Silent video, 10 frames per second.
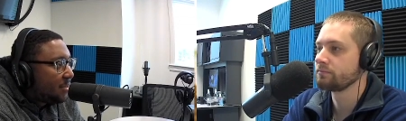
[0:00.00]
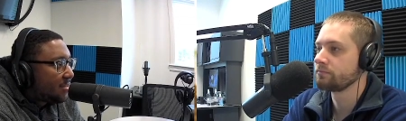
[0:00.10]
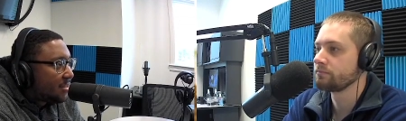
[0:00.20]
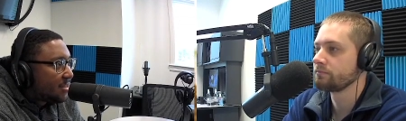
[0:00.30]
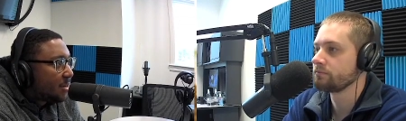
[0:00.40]

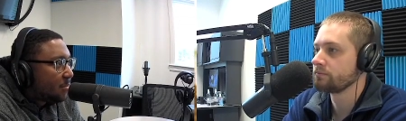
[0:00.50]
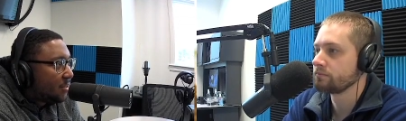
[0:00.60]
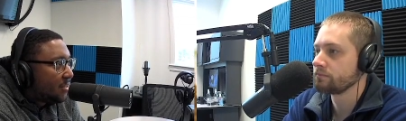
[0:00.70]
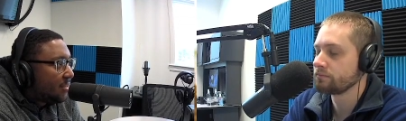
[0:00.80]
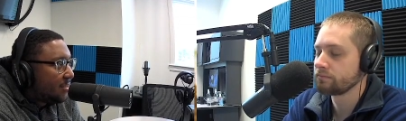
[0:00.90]
Speaker 1: into the summer
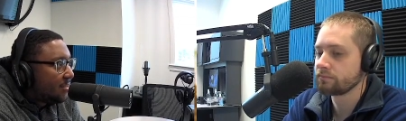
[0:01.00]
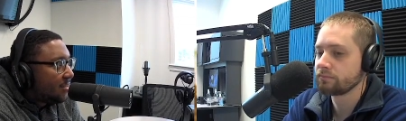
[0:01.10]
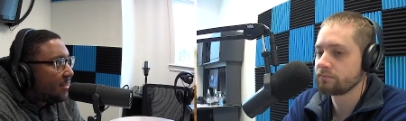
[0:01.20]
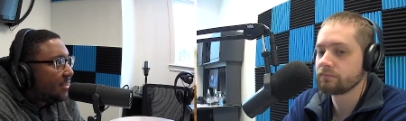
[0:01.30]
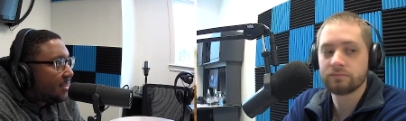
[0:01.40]
league.
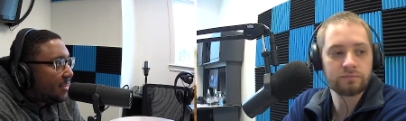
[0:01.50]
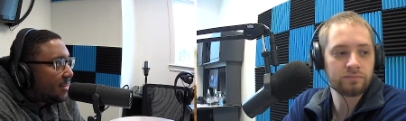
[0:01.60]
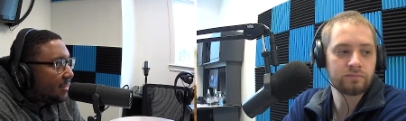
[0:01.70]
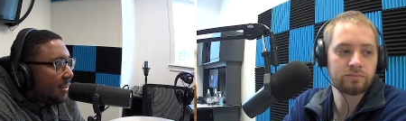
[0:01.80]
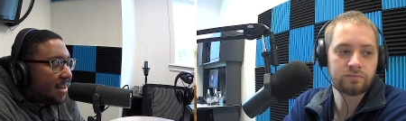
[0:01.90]

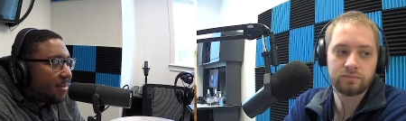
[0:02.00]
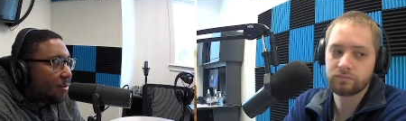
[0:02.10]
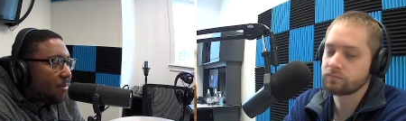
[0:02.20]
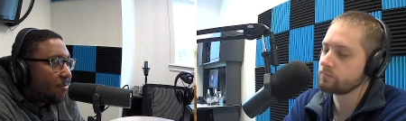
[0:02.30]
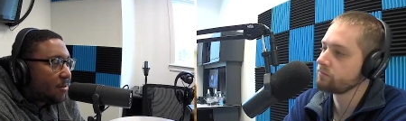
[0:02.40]
He had a
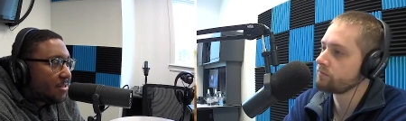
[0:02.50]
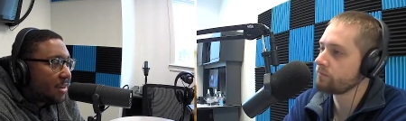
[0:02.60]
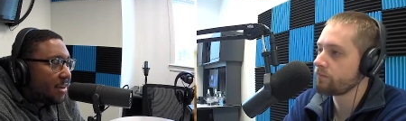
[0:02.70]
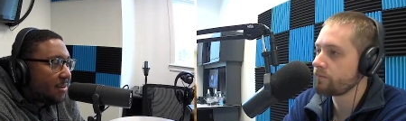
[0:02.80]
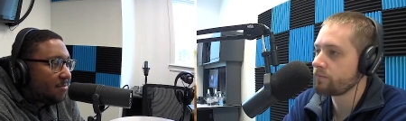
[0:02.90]
great first
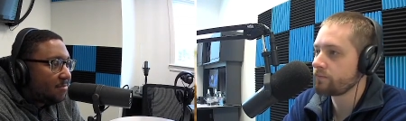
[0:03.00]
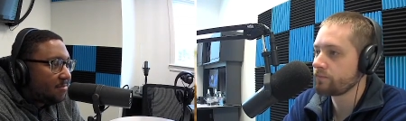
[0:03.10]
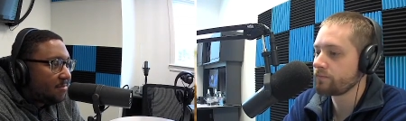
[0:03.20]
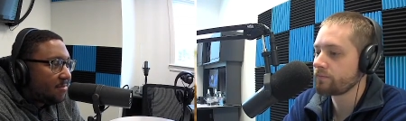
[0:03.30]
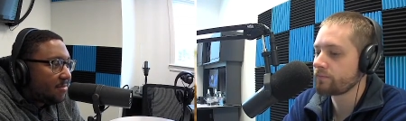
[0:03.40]
game,
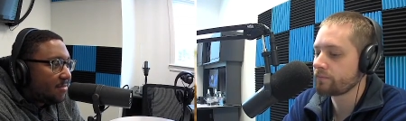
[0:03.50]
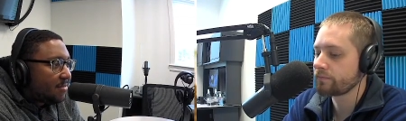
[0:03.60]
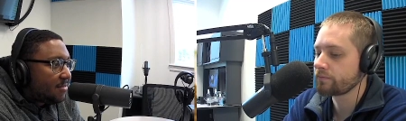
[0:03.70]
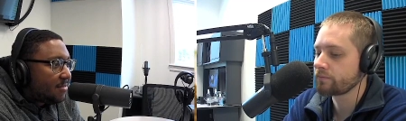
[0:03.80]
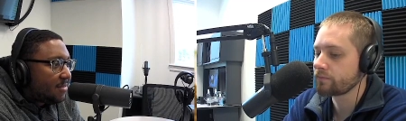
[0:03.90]

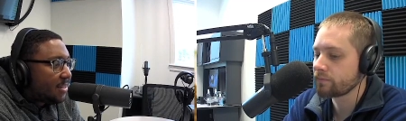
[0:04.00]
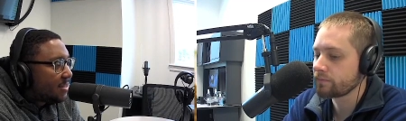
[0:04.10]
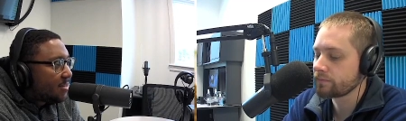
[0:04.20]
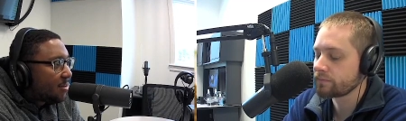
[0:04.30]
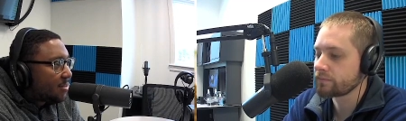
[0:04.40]
then
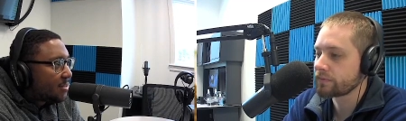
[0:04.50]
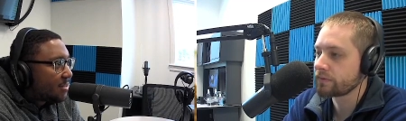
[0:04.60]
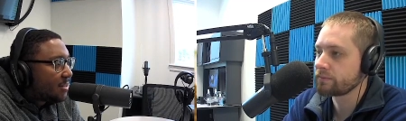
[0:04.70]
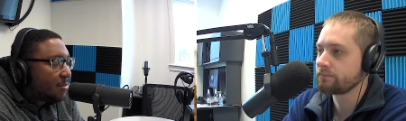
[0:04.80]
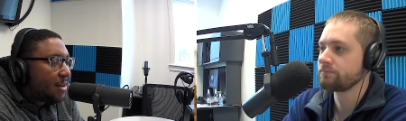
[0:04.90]
started to
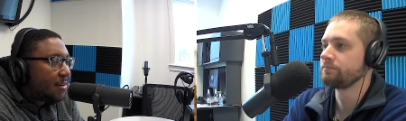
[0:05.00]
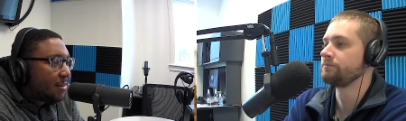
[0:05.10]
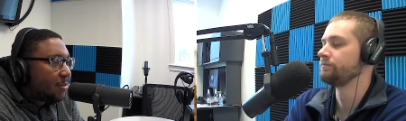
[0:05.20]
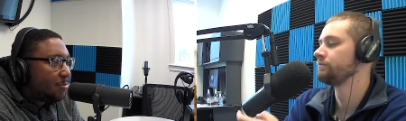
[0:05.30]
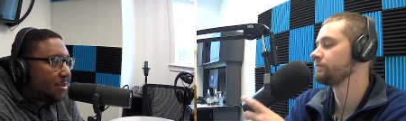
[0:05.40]
slow down a
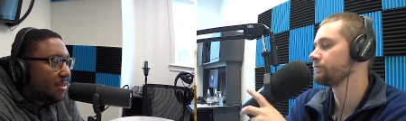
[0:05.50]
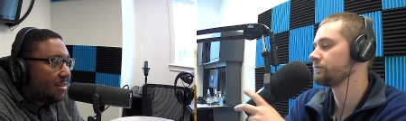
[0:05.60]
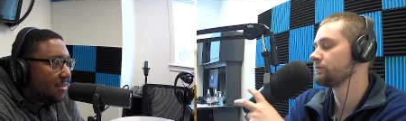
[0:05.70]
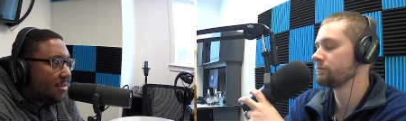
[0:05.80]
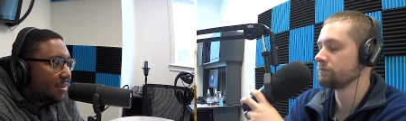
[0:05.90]
little bit,
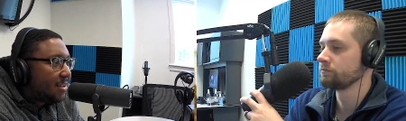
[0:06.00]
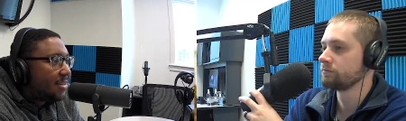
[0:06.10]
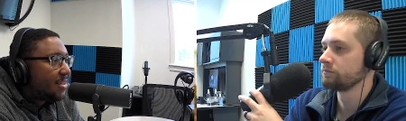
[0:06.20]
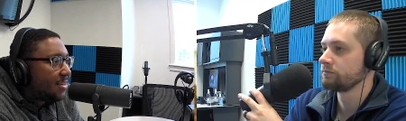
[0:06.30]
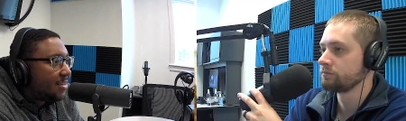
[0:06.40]

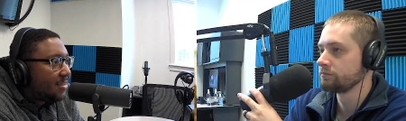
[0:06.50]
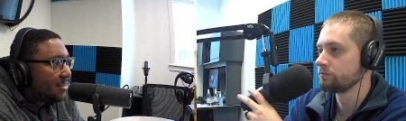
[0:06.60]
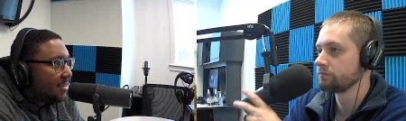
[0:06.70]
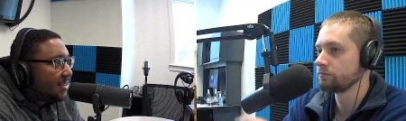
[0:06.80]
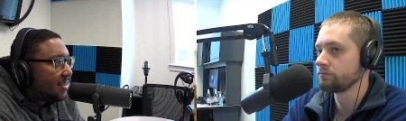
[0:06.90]
and then
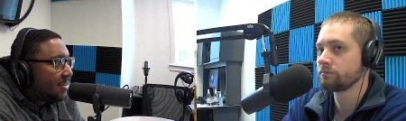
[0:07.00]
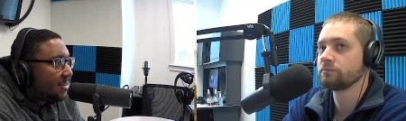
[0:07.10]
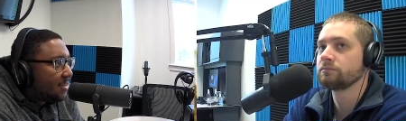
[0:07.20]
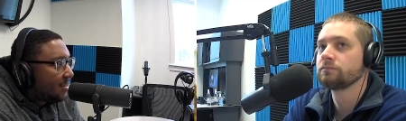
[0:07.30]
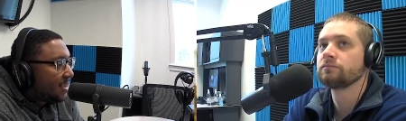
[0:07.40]

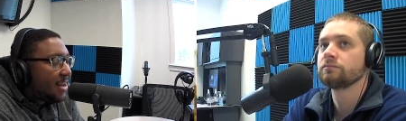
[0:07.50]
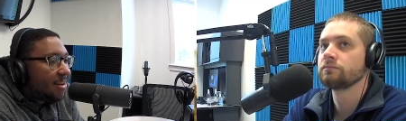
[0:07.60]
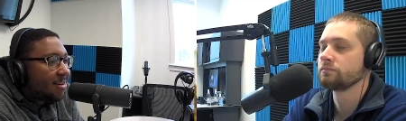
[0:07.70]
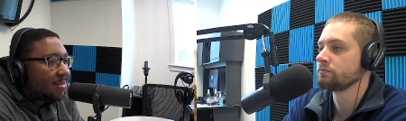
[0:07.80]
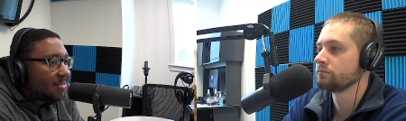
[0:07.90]
got
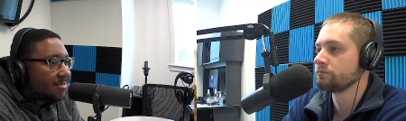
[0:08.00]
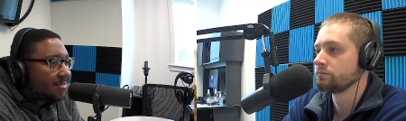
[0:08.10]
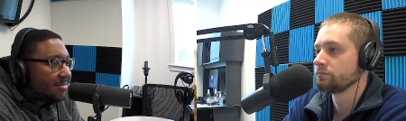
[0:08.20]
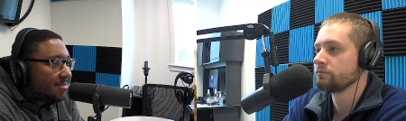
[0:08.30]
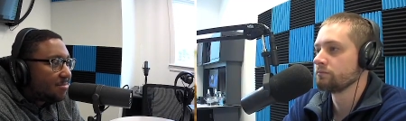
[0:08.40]
hurt
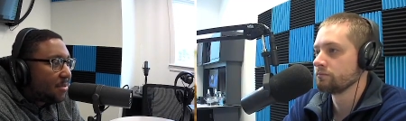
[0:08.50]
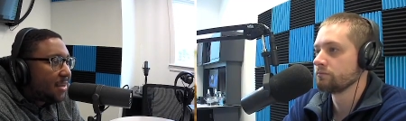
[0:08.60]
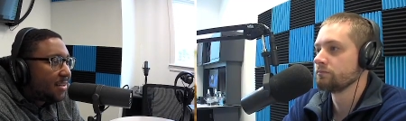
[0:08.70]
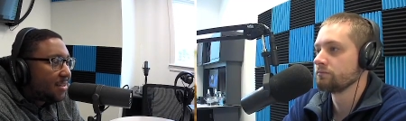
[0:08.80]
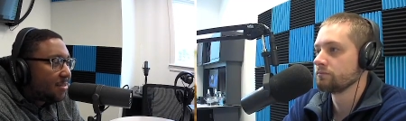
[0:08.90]

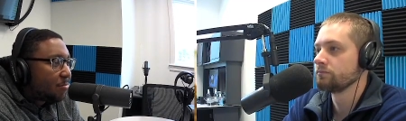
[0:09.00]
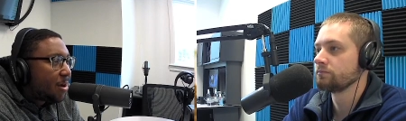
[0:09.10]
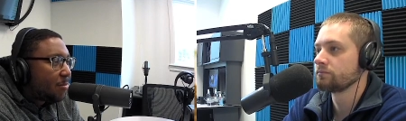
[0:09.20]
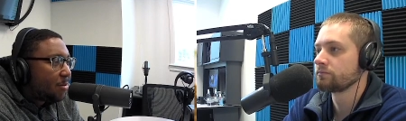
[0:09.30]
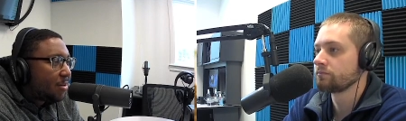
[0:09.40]
playing in a
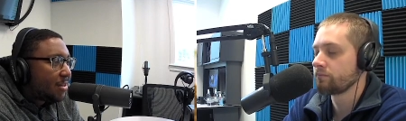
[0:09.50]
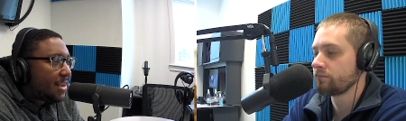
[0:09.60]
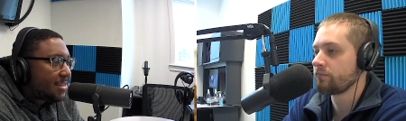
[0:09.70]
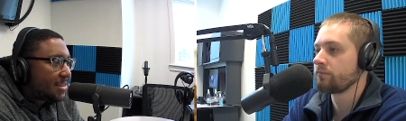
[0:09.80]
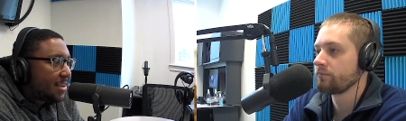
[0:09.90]
round ball
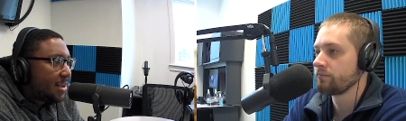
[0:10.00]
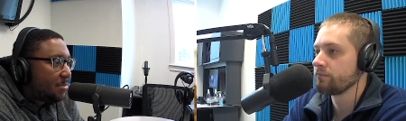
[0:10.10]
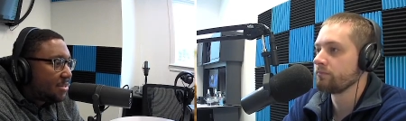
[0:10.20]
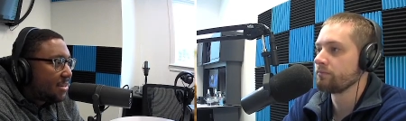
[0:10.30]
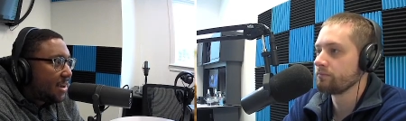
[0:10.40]
classic game
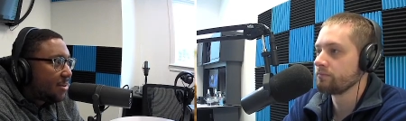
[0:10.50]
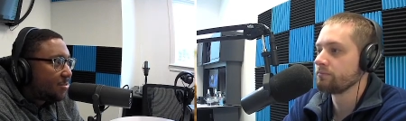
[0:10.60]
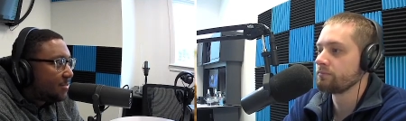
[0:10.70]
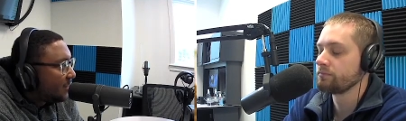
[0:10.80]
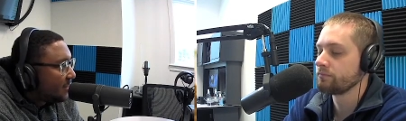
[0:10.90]
in
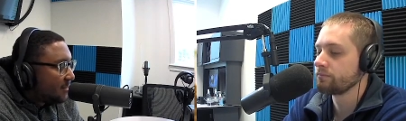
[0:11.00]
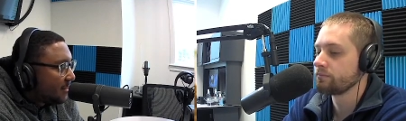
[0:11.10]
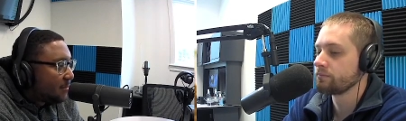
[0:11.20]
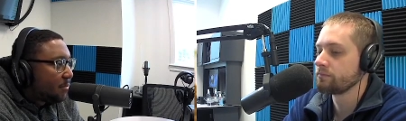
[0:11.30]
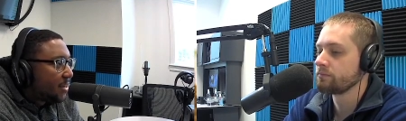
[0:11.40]
Seattle.
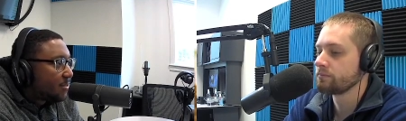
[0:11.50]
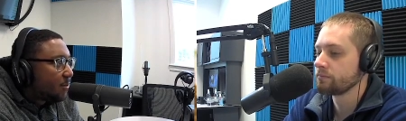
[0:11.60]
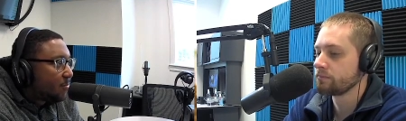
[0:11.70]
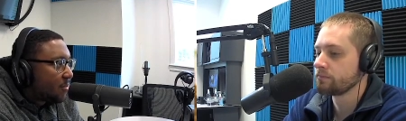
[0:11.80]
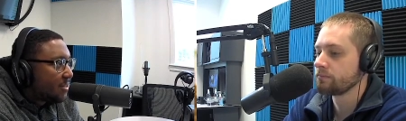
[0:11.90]
Didn't play his
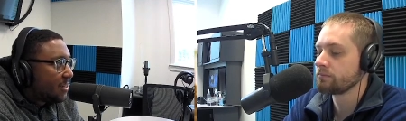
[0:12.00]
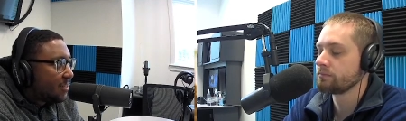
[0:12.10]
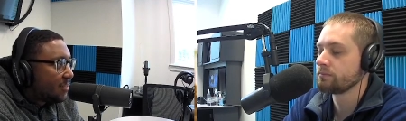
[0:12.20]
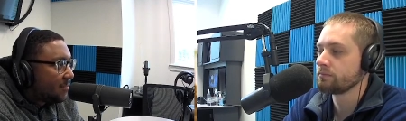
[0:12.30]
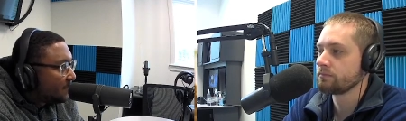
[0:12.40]
whole first
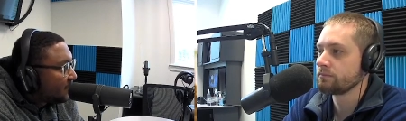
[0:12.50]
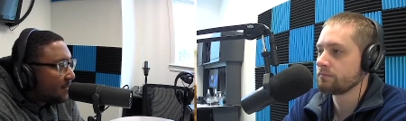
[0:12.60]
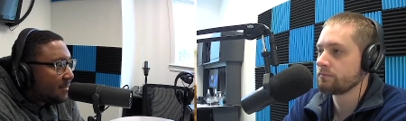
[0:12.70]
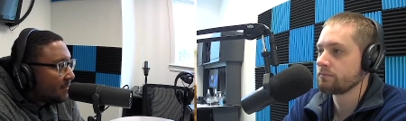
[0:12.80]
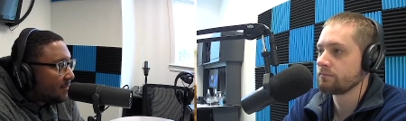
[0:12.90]
season.
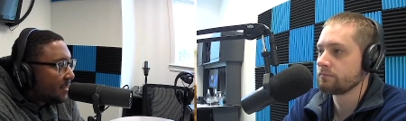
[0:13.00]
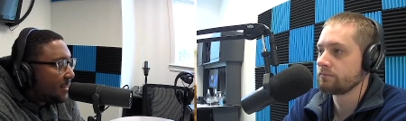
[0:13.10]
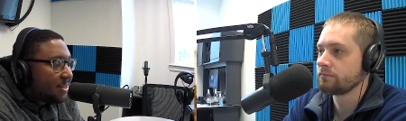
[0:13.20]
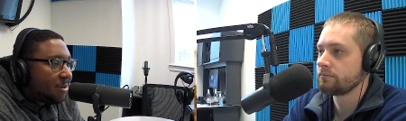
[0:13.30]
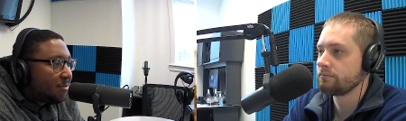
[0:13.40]

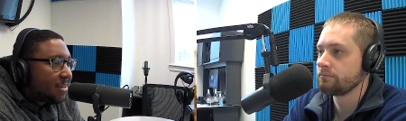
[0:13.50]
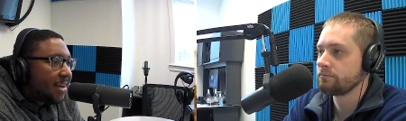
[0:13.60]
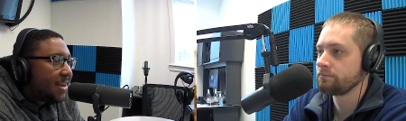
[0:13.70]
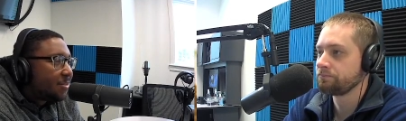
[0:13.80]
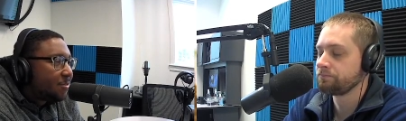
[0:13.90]
He's showing the
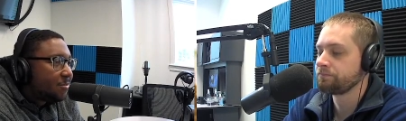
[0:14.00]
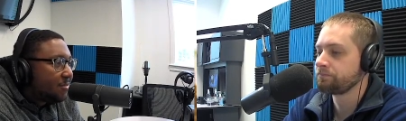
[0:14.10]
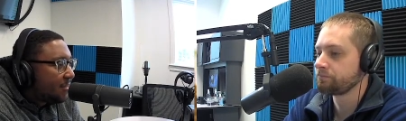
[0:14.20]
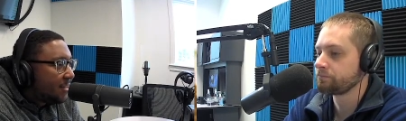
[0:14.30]
handle,